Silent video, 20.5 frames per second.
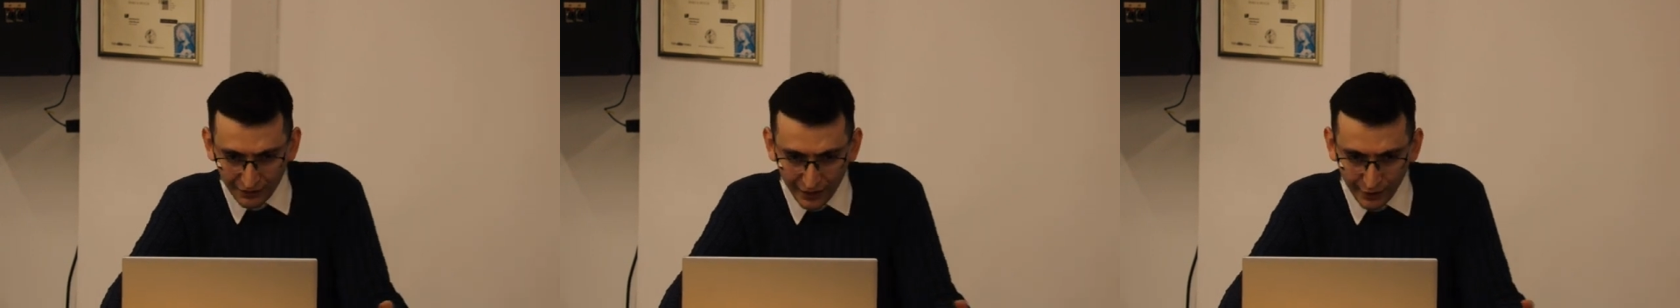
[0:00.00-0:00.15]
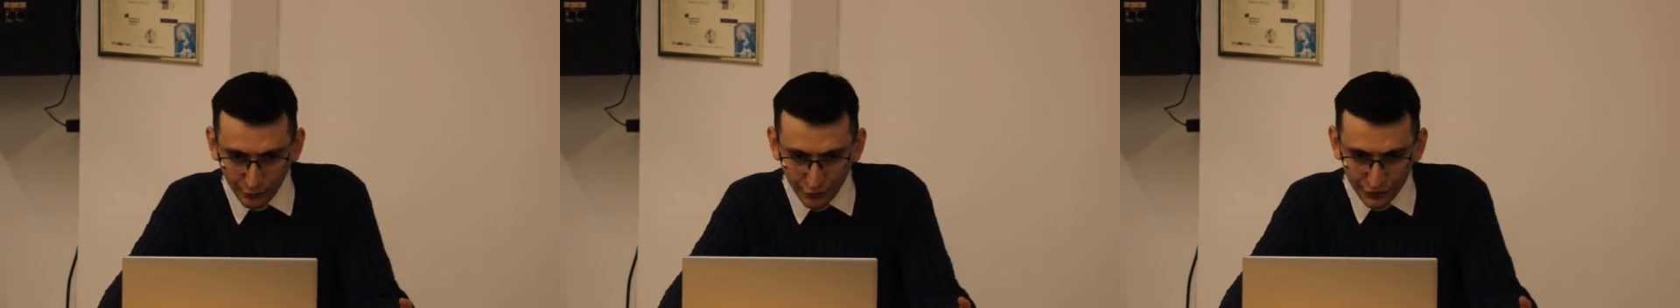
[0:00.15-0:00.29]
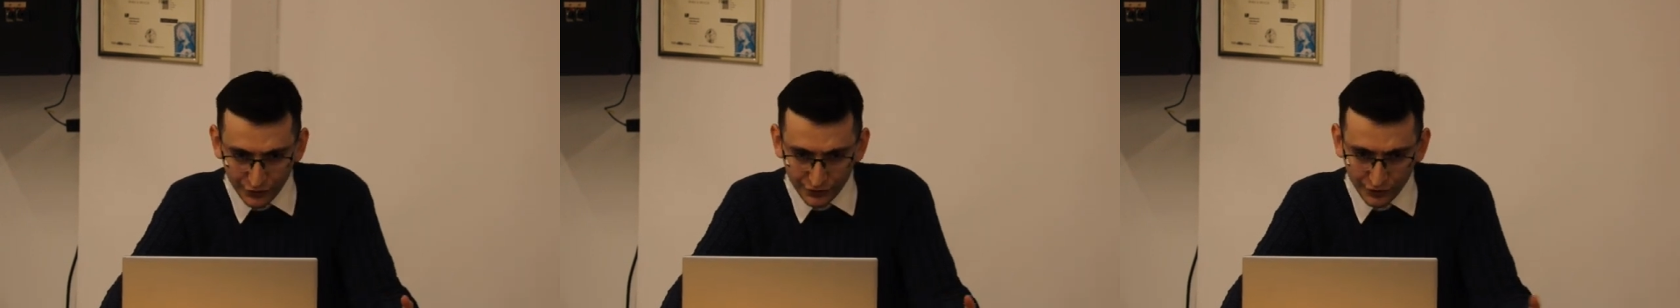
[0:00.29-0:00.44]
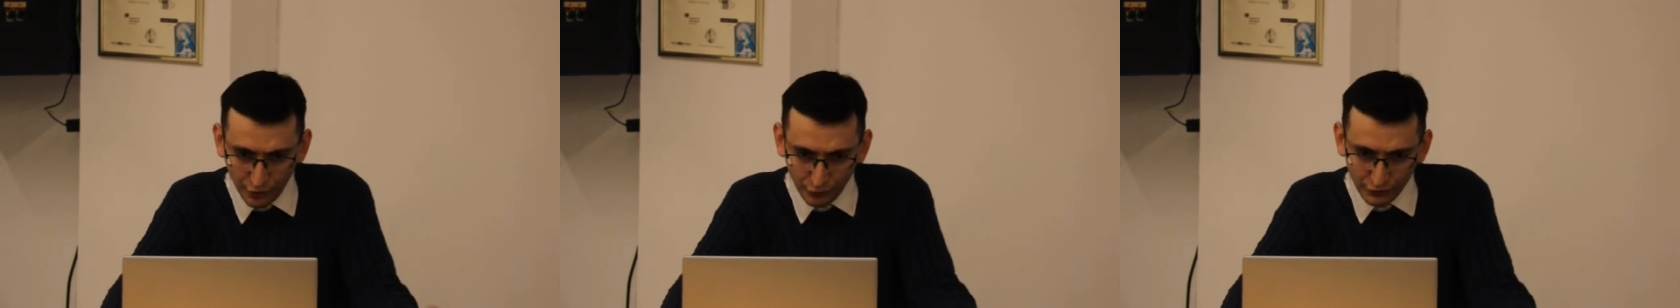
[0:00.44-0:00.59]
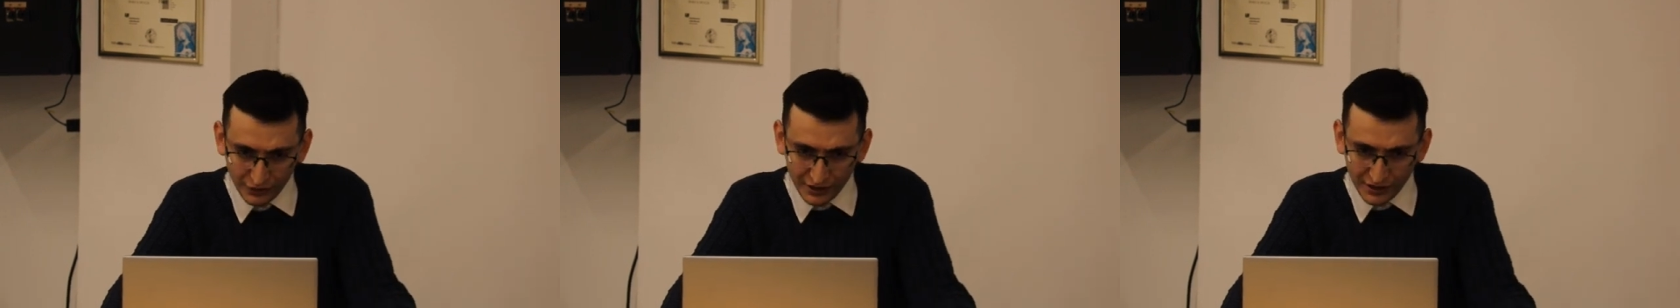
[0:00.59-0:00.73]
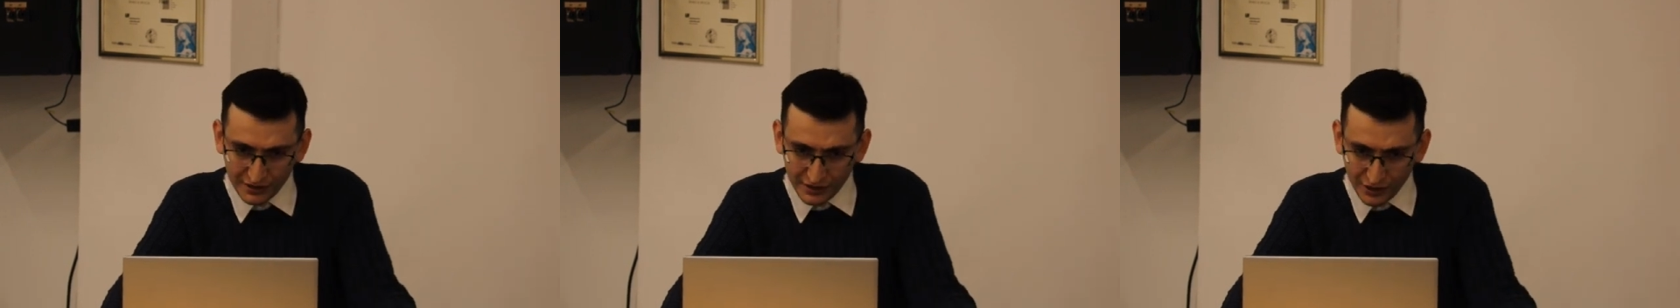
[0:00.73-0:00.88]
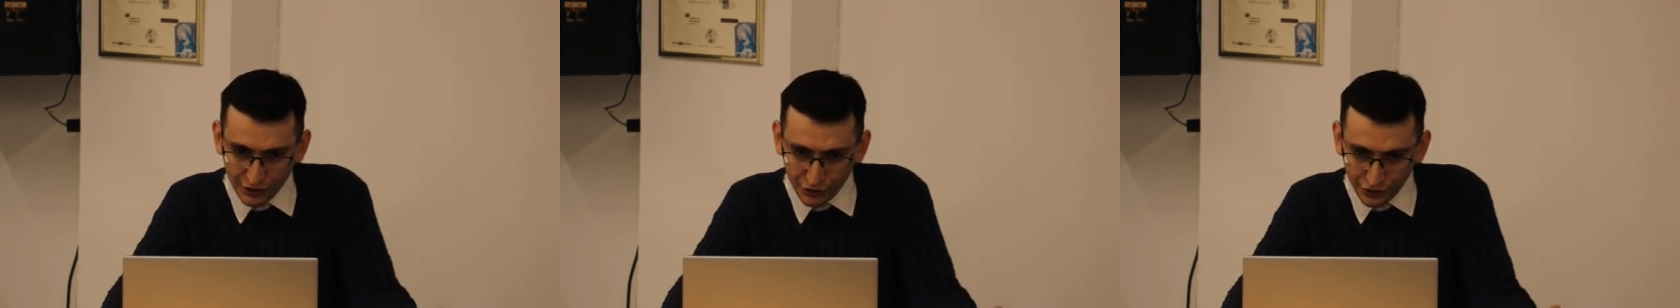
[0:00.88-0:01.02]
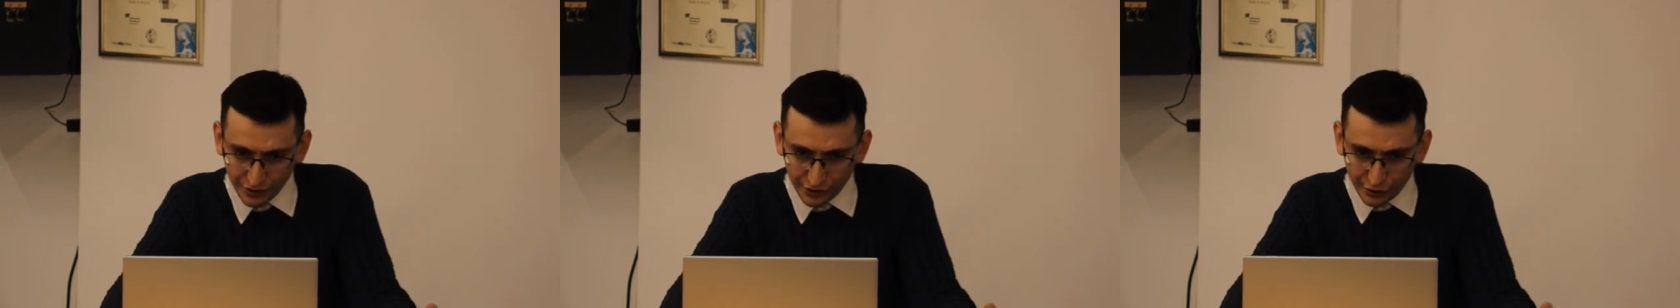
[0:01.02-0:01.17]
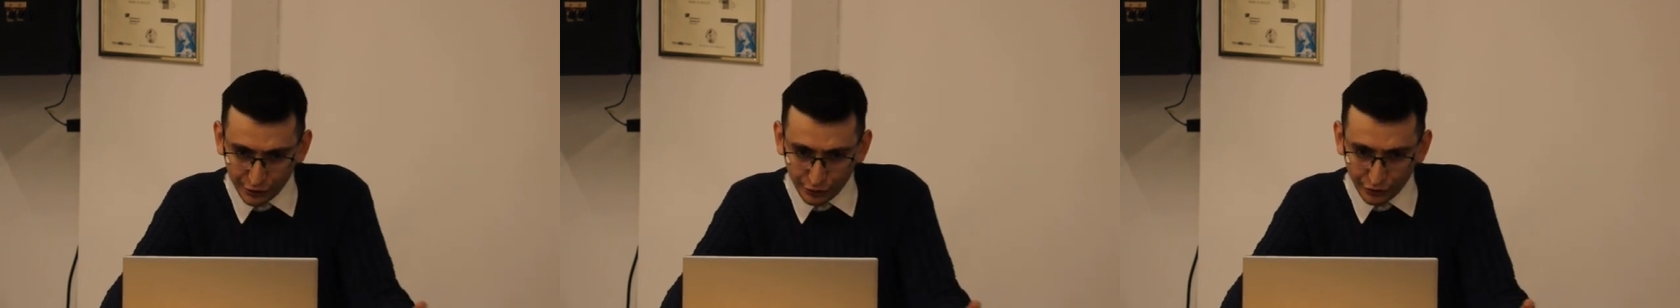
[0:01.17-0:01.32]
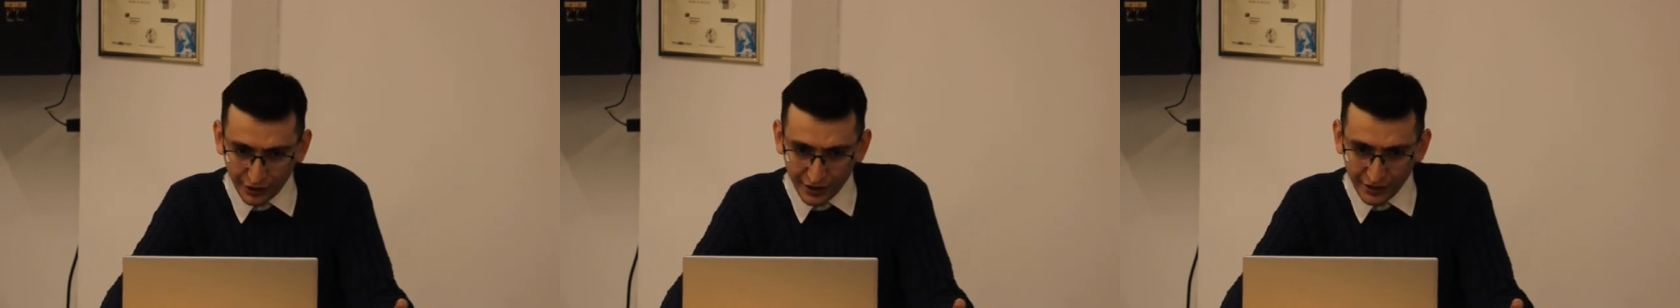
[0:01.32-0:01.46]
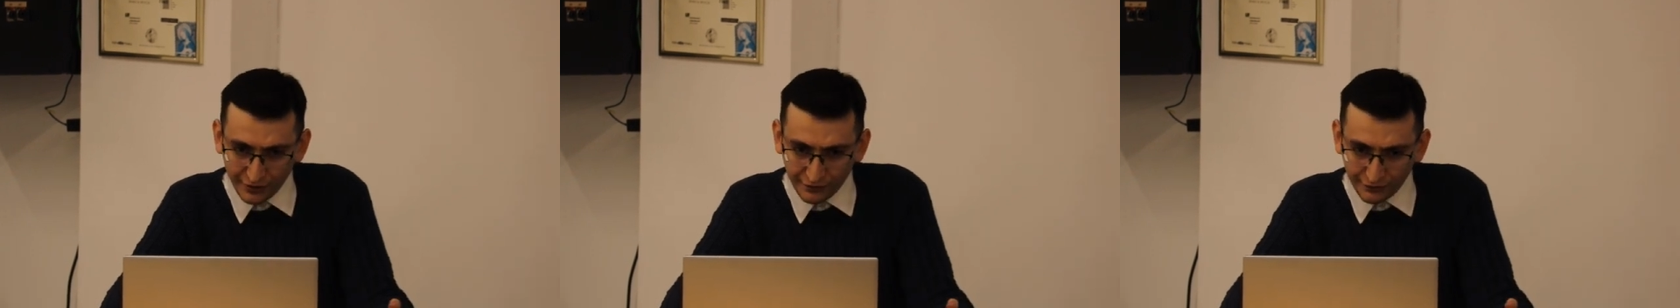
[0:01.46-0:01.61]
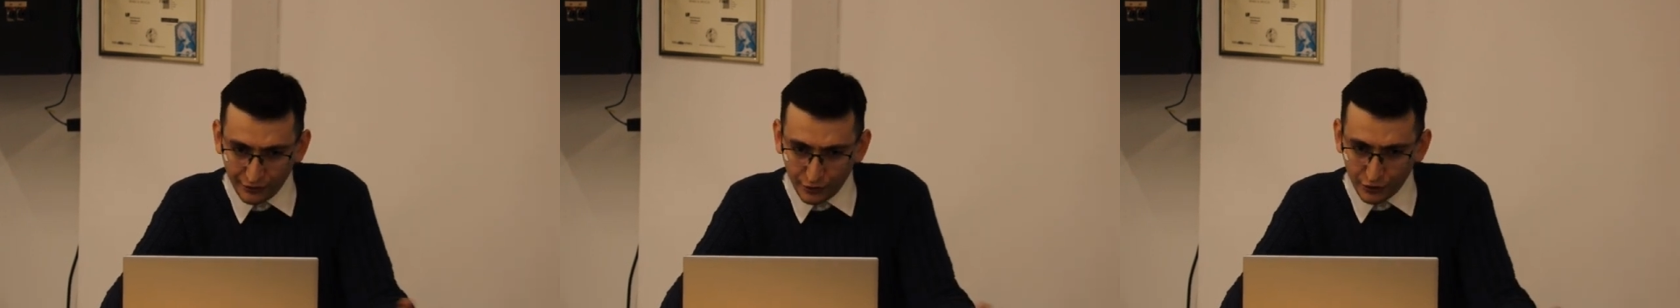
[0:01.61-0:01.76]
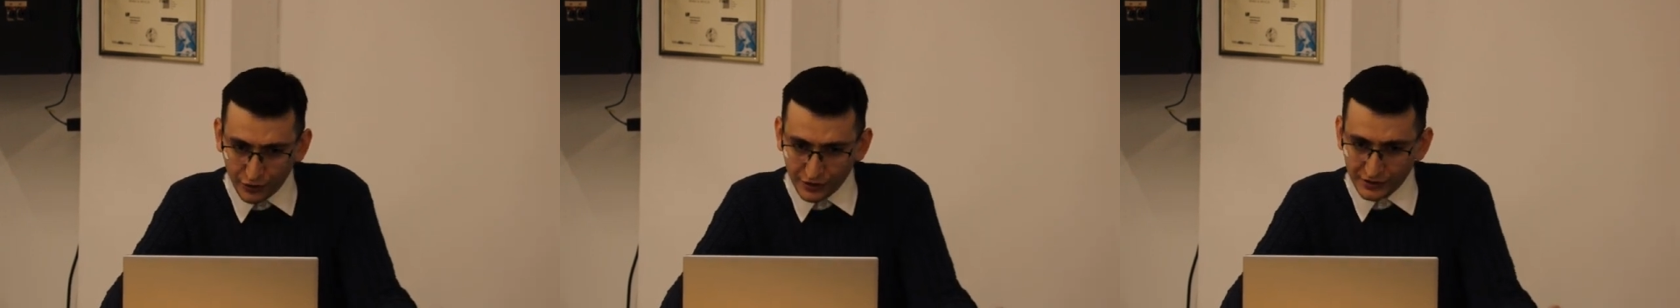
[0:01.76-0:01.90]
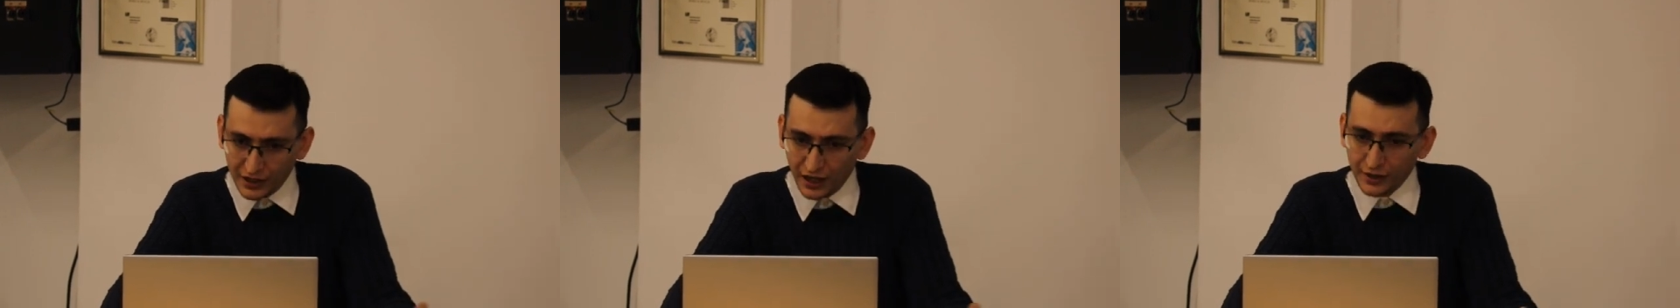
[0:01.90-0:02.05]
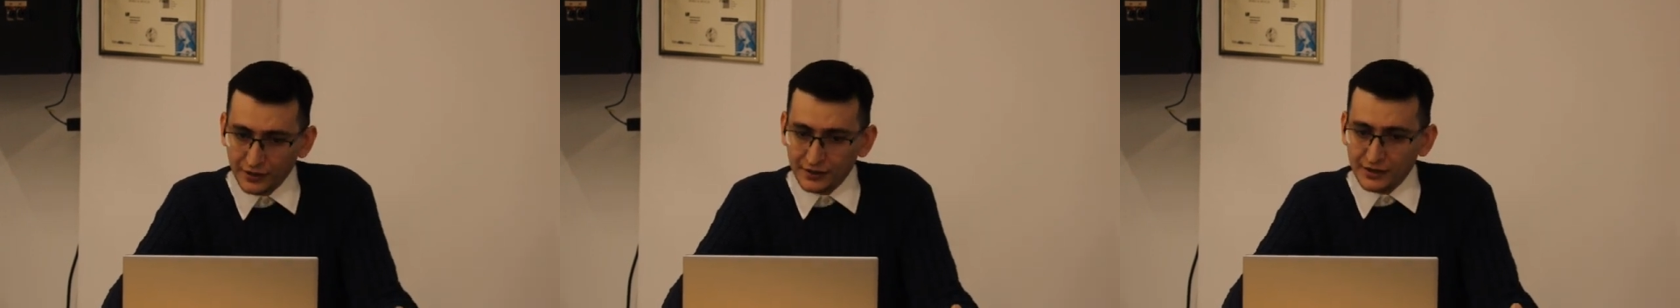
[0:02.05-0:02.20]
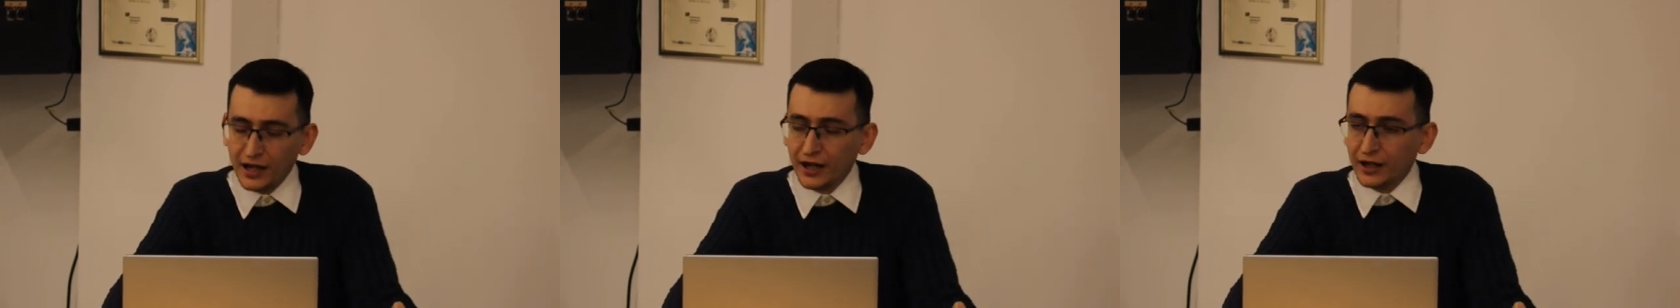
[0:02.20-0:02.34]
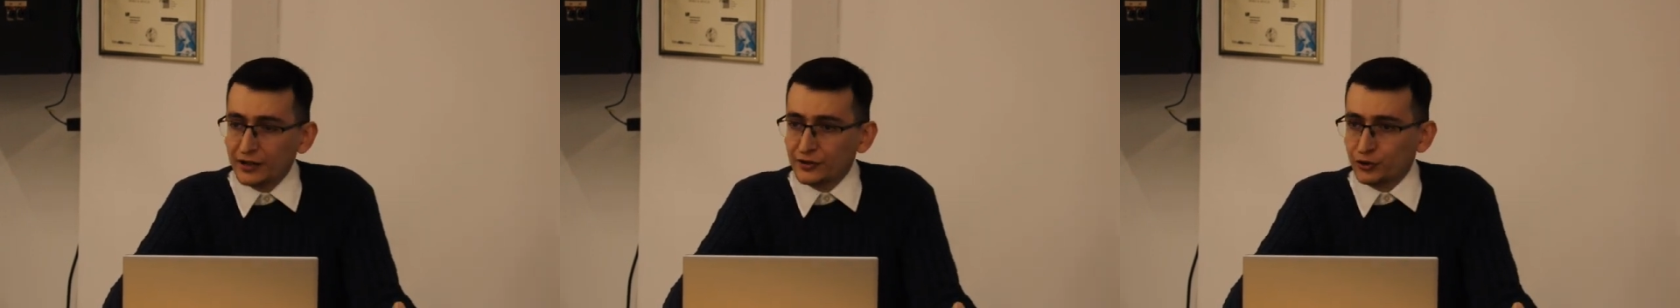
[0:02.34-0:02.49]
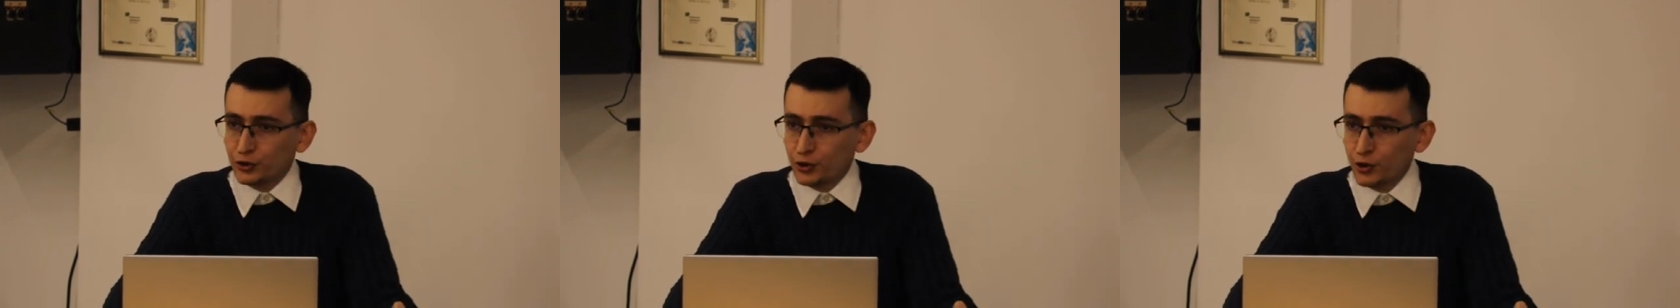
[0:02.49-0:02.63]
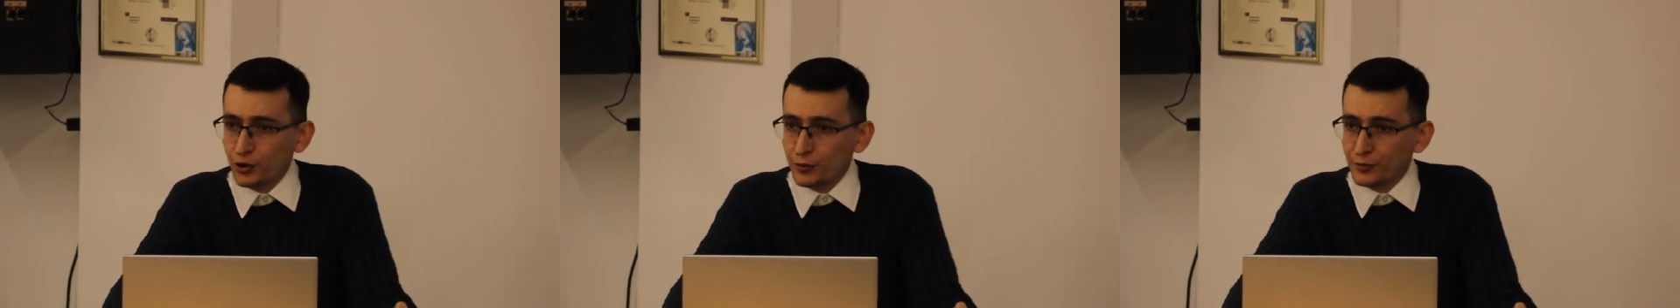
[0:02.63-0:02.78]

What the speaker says: There was no decision to reinforce Artsakh